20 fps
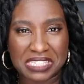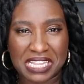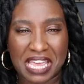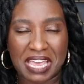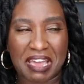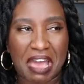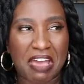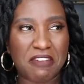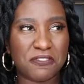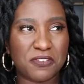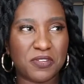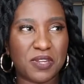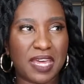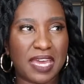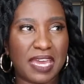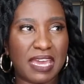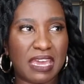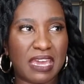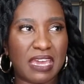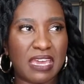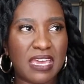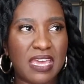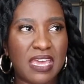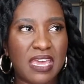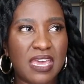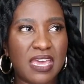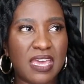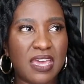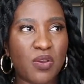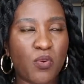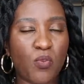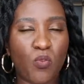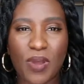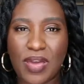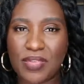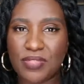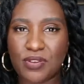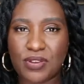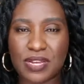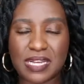Like, I feel like
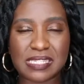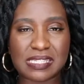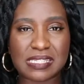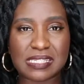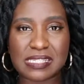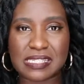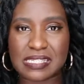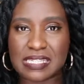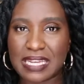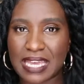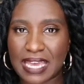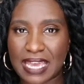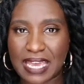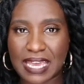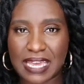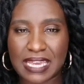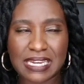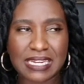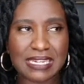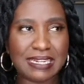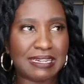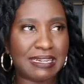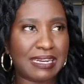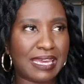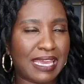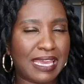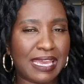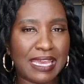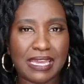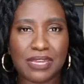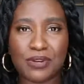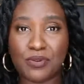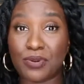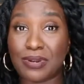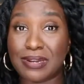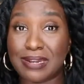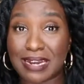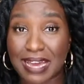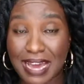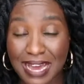whether it's slayed, laid, or
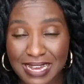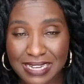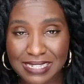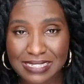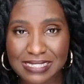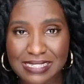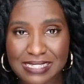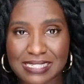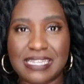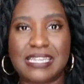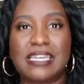not,